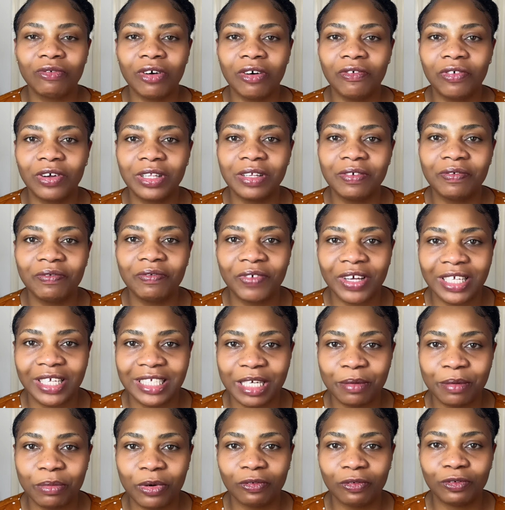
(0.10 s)
all fallen
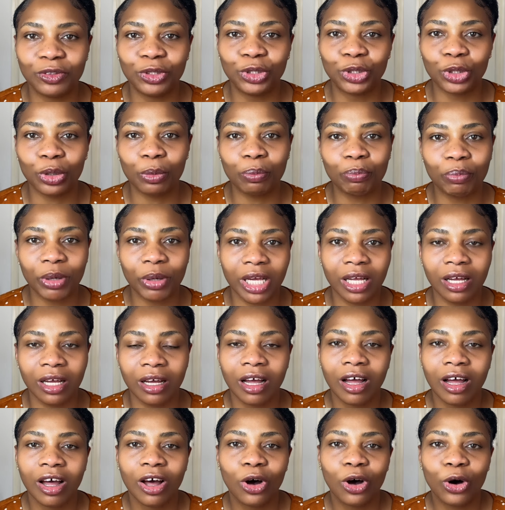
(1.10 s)
victim of
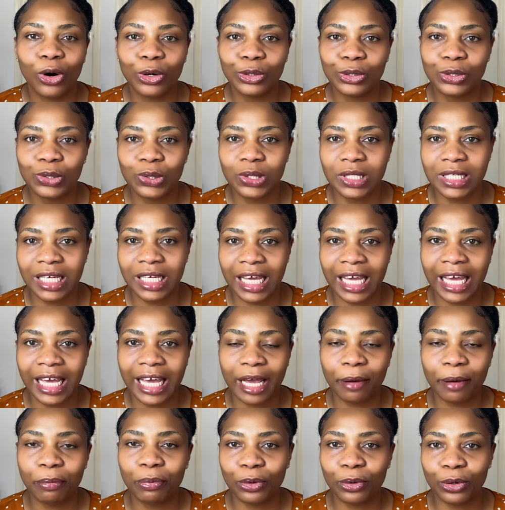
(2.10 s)
jumping onto
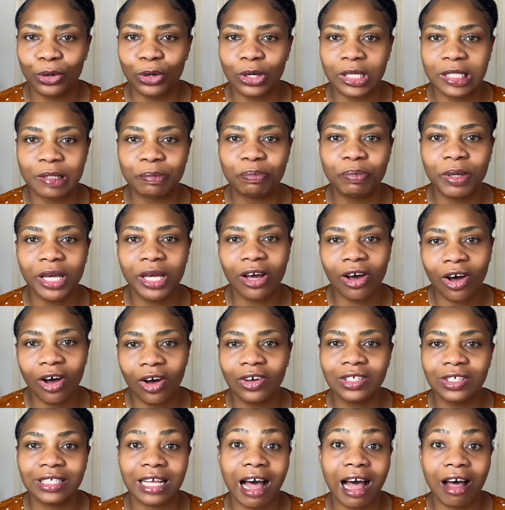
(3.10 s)
skincare products
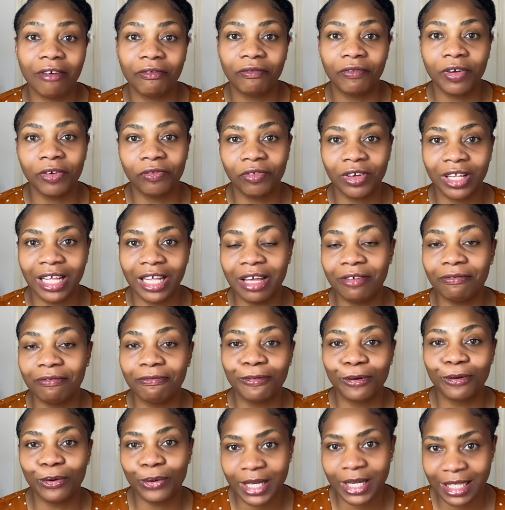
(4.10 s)
because our favorite
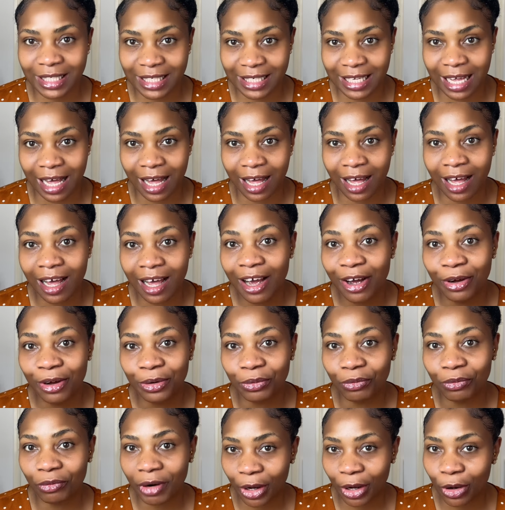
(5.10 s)
influencer
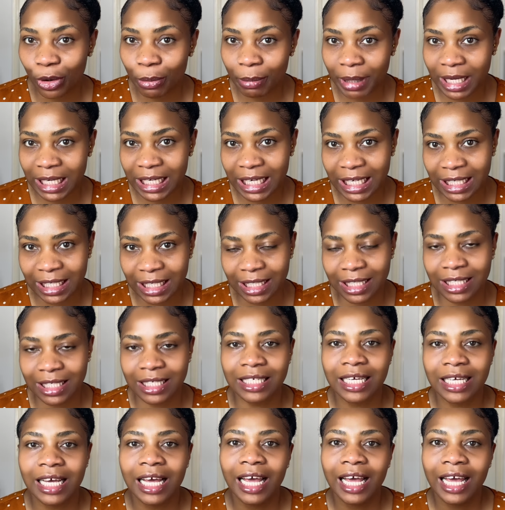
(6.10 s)
recommended it.
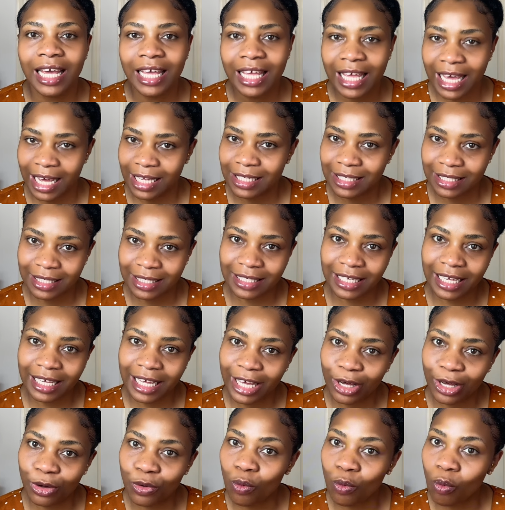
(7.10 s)
Yes,
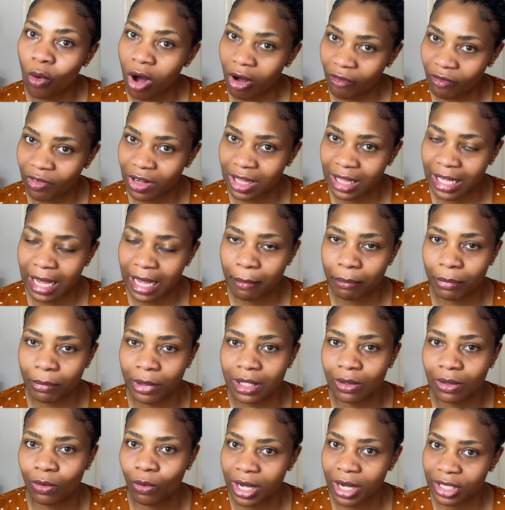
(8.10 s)
it could work for them, but
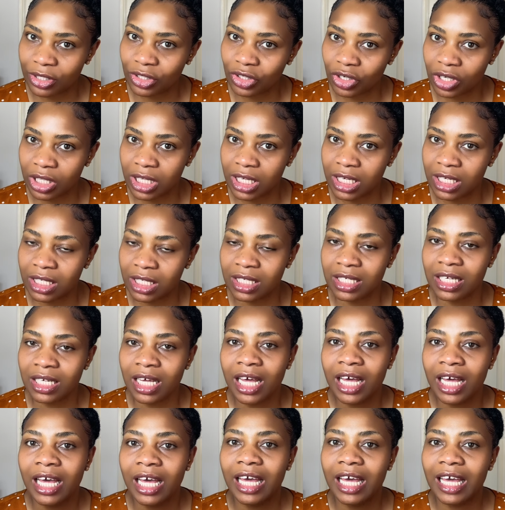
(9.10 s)
the question is
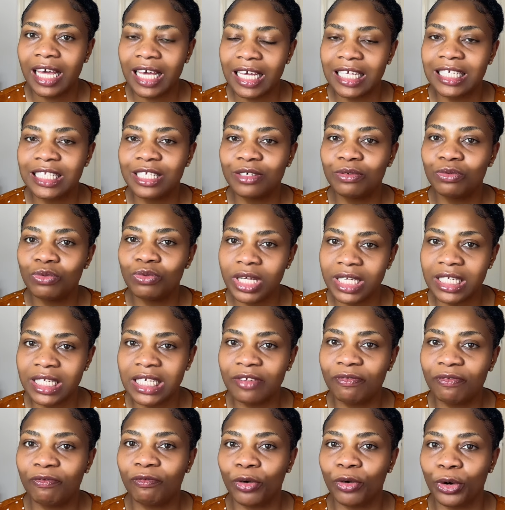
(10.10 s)
the
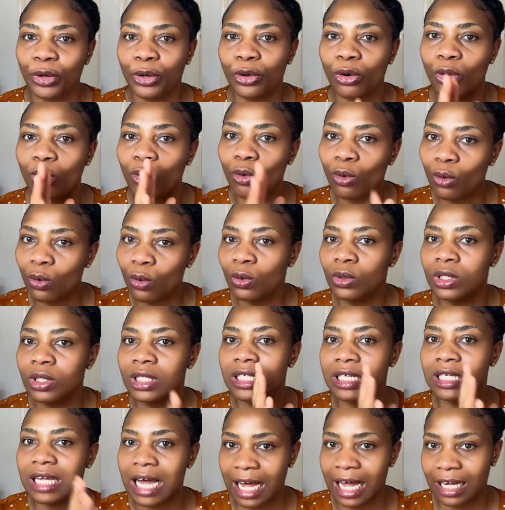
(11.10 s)
reason for your
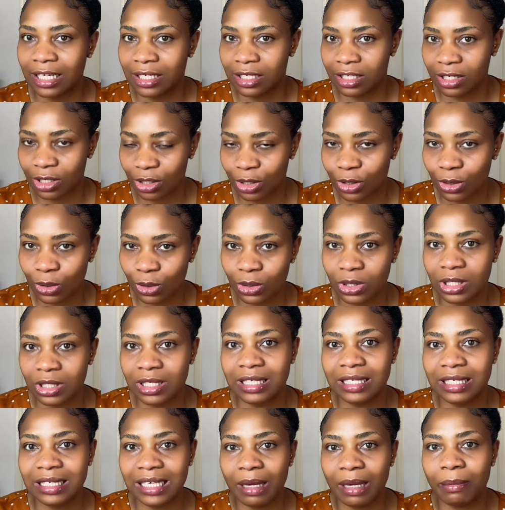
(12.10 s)
own dark circle the
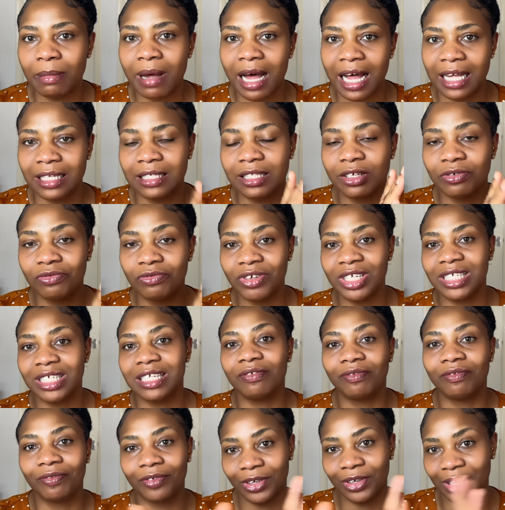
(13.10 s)
same as the
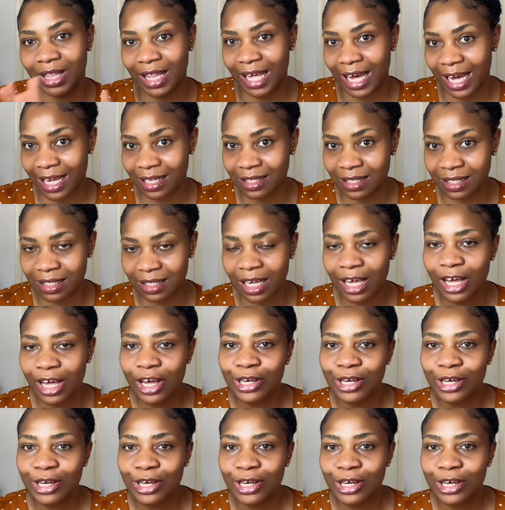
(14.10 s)
reason for theirs?